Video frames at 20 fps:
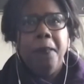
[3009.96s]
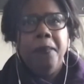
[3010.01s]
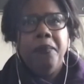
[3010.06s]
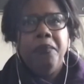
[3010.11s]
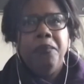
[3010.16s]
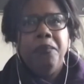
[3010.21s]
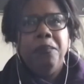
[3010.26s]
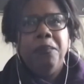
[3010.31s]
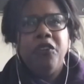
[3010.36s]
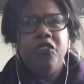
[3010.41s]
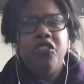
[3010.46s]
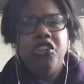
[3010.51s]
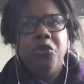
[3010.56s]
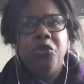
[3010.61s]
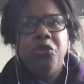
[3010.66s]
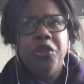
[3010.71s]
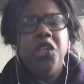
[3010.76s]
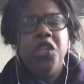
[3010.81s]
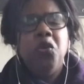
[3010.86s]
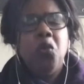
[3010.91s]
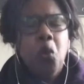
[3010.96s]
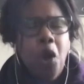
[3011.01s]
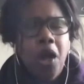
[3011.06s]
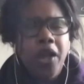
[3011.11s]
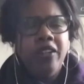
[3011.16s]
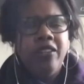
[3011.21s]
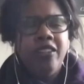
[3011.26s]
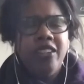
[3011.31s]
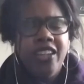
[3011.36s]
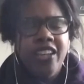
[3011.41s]
But she really
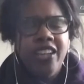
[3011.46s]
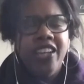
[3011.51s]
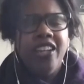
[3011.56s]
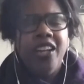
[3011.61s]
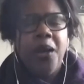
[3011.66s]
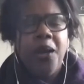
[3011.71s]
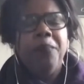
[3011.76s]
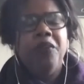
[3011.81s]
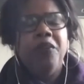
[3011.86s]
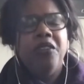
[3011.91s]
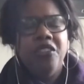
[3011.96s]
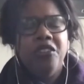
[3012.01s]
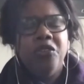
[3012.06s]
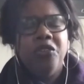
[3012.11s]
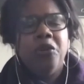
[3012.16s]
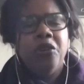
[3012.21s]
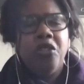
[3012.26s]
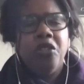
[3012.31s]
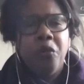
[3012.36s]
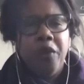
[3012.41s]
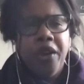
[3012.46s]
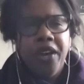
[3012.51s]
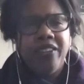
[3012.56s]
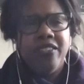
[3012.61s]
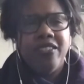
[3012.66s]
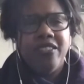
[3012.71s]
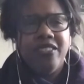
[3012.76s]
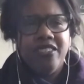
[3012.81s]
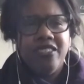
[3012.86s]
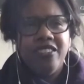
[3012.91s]
wanted to get up to the
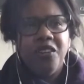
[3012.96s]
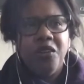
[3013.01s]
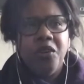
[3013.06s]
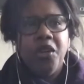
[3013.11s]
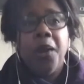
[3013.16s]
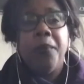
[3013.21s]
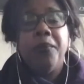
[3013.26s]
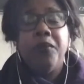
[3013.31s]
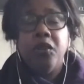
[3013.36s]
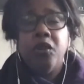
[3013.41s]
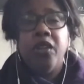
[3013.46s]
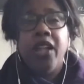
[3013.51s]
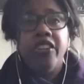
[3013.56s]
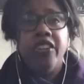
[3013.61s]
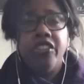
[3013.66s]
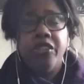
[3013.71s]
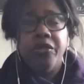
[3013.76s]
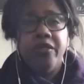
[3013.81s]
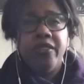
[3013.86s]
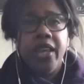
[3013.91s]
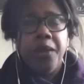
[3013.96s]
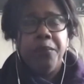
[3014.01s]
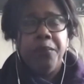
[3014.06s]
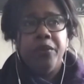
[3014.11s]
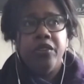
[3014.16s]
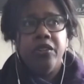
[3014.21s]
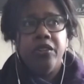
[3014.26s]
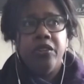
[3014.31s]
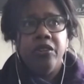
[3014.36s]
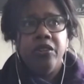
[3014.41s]
Northwest. And I'm so glad she was able
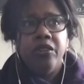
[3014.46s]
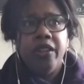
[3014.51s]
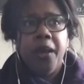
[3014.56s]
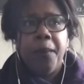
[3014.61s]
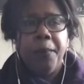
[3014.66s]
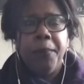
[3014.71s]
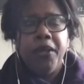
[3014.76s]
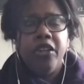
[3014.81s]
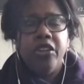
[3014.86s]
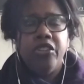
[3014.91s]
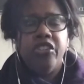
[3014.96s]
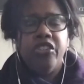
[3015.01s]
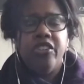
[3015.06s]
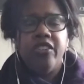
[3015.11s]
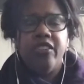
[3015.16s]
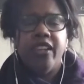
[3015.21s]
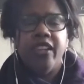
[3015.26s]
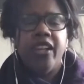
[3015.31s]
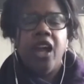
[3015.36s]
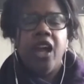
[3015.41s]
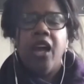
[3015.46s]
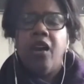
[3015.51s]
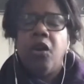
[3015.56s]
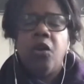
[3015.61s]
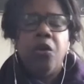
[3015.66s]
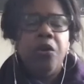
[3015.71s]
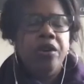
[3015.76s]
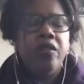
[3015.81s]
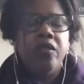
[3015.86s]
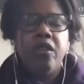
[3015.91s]
to do that, because she said, I
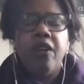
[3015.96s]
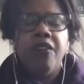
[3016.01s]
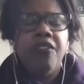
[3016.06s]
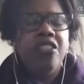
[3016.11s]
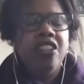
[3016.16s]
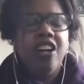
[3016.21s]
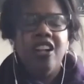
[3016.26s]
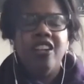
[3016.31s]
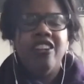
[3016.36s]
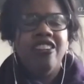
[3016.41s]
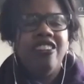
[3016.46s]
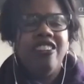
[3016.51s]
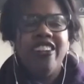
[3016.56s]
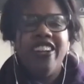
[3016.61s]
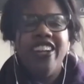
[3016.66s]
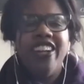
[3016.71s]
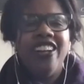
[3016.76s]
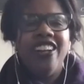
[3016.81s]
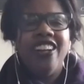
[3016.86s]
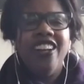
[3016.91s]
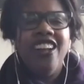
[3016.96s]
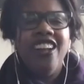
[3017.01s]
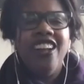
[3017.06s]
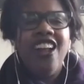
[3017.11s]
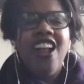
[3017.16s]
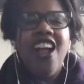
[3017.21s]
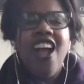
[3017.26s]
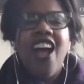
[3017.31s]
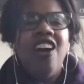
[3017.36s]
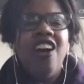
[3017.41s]
always loved the color green.
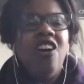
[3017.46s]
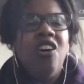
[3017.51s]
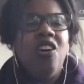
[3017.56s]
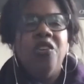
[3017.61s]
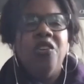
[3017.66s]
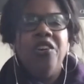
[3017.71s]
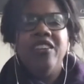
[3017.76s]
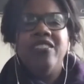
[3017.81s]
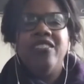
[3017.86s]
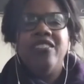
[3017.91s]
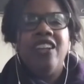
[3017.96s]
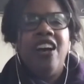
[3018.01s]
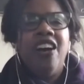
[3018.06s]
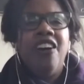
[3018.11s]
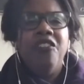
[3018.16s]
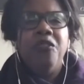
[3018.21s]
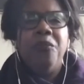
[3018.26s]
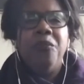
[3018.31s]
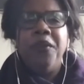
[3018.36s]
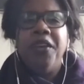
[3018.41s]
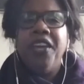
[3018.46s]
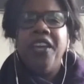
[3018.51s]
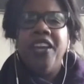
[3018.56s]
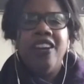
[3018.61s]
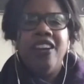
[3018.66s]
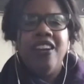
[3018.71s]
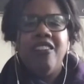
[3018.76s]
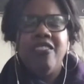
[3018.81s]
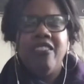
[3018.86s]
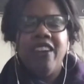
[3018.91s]
I always loved
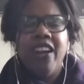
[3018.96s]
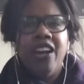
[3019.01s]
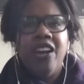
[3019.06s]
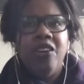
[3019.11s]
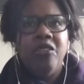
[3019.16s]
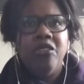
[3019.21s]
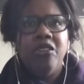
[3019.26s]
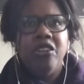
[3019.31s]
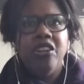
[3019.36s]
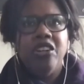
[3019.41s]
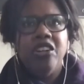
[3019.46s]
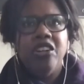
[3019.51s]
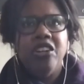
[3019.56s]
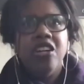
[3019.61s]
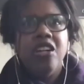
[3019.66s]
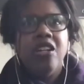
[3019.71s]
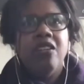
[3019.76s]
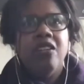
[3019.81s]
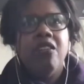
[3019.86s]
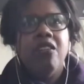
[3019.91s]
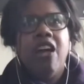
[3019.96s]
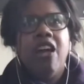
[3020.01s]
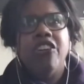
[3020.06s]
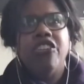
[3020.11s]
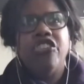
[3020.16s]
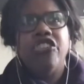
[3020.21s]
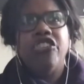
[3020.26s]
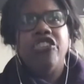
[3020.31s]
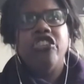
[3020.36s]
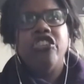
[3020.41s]
being around
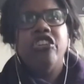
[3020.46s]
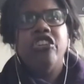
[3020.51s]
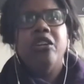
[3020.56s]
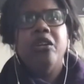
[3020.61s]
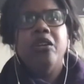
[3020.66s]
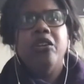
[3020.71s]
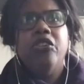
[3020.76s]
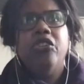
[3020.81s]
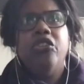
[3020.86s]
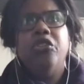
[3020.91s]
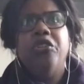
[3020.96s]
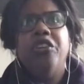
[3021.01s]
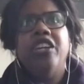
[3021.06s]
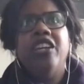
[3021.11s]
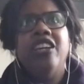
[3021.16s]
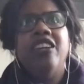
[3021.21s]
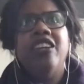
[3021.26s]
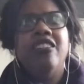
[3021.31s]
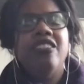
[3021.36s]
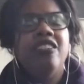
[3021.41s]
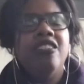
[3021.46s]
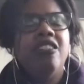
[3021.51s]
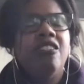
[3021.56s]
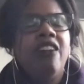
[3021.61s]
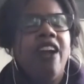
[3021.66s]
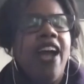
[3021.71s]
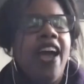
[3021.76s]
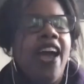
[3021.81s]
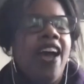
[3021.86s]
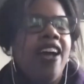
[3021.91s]
lush trees and
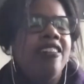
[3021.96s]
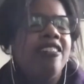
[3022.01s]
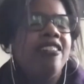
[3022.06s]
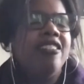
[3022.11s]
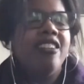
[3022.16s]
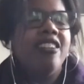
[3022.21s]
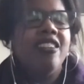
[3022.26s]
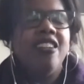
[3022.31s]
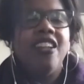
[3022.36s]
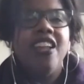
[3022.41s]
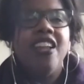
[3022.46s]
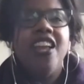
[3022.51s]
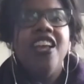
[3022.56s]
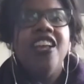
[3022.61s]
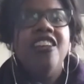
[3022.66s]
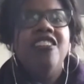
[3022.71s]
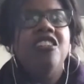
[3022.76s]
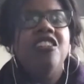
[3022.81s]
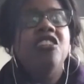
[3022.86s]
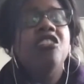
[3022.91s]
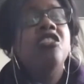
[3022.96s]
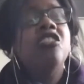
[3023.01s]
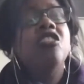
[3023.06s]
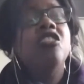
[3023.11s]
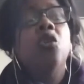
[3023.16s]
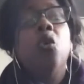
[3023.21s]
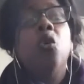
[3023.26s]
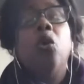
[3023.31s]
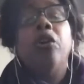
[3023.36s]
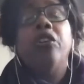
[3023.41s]
grass. And so there's this
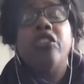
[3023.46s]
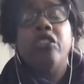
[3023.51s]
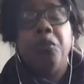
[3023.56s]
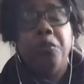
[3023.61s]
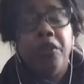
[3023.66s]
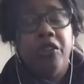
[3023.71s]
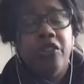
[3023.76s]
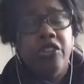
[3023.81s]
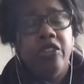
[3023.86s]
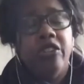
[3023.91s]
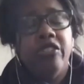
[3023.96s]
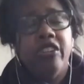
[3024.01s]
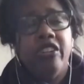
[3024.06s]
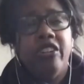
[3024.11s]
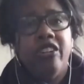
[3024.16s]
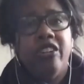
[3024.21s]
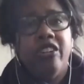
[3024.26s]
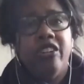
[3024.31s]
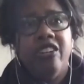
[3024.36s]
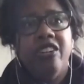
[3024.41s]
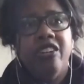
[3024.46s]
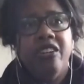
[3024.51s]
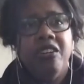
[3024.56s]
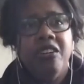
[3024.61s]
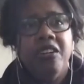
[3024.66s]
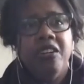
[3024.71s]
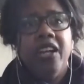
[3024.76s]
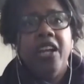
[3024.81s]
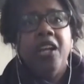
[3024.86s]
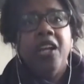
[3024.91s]
gorgeous picture of her
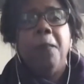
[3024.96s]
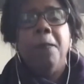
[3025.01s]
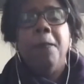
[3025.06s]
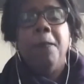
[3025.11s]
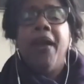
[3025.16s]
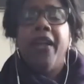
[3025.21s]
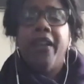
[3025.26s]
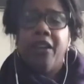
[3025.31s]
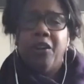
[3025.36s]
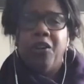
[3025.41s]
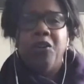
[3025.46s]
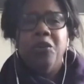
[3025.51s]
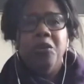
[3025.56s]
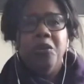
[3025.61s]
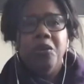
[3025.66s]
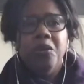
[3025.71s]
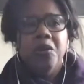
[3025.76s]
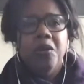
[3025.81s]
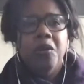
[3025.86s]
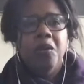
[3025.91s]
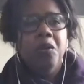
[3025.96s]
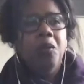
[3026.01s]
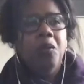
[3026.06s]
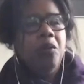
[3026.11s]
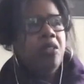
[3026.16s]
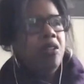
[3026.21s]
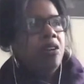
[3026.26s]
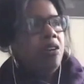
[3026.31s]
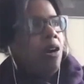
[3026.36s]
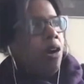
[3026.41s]
in a meadow
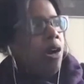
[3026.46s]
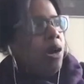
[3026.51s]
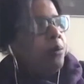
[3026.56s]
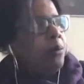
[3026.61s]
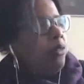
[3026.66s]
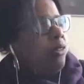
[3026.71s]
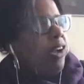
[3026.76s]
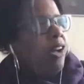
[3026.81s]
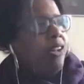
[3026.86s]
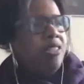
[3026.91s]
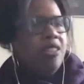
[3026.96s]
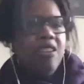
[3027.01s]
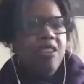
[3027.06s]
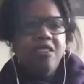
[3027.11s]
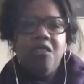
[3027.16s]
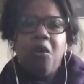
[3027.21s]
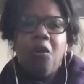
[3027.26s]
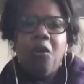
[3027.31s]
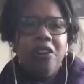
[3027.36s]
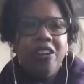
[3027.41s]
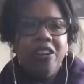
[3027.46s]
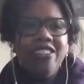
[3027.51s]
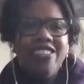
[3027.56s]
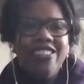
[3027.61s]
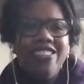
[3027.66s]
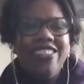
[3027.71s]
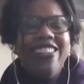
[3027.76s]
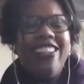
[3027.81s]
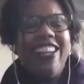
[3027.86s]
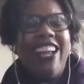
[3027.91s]
with her arm around this horse.